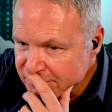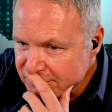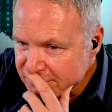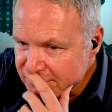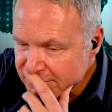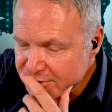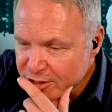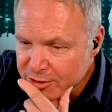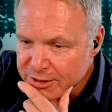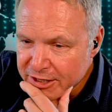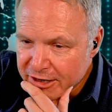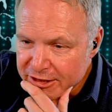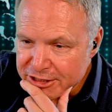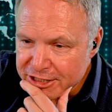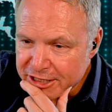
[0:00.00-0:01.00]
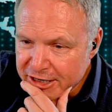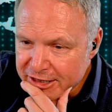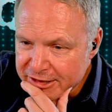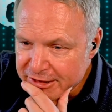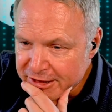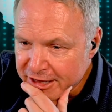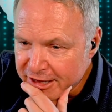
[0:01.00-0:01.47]
Sociology
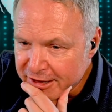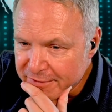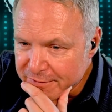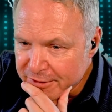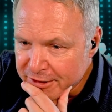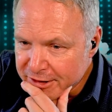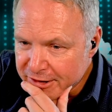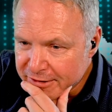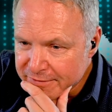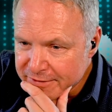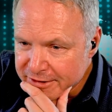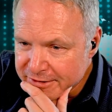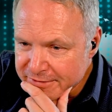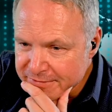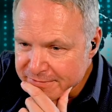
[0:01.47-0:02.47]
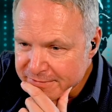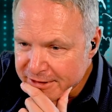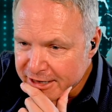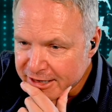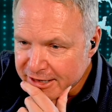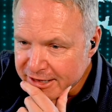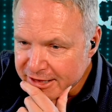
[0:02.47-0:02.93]
Doctor, thank you for the dolphin.
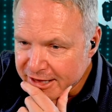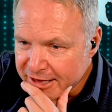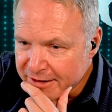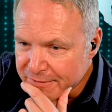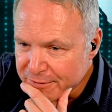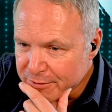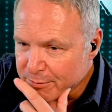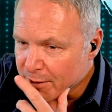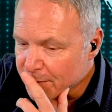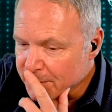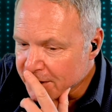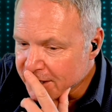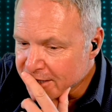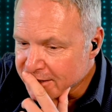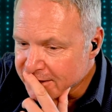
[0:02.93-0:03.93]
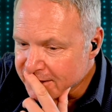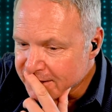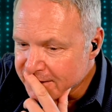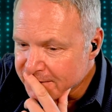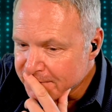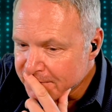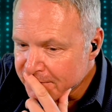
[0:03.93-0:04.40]
Ellie, thank you for the puppy kisses.
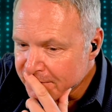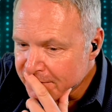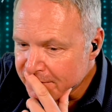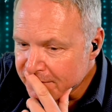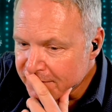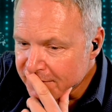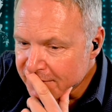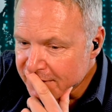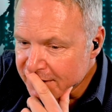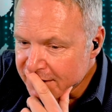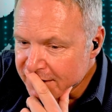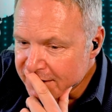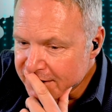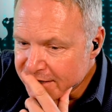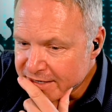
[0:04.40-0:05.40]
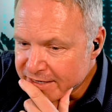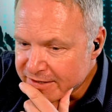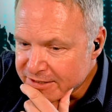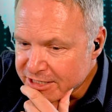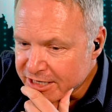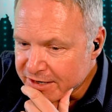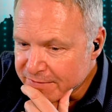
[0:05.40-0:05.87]

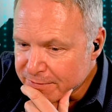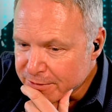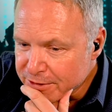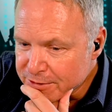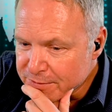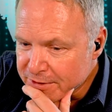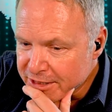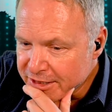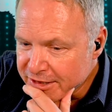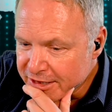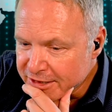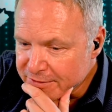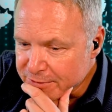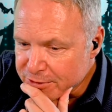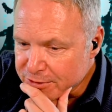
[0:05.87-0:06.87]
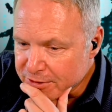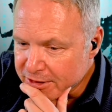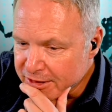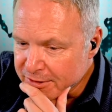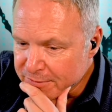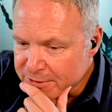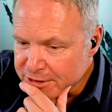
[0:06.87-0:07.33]
DLJ 420, thanks for
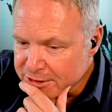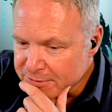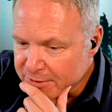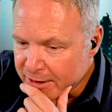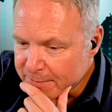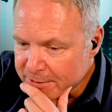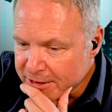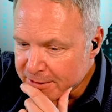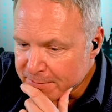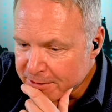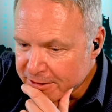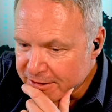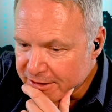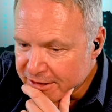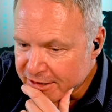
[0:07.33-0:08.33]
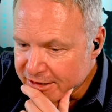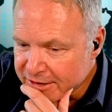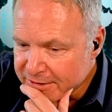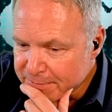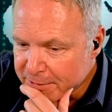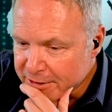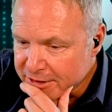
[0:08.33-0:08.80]
joining. We're just wrapping up here and
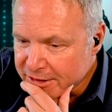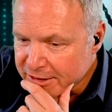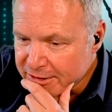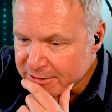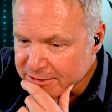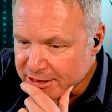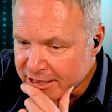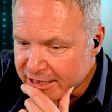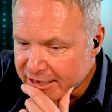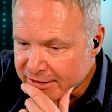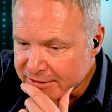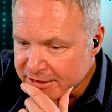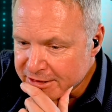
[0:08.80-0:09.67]
about to close it out.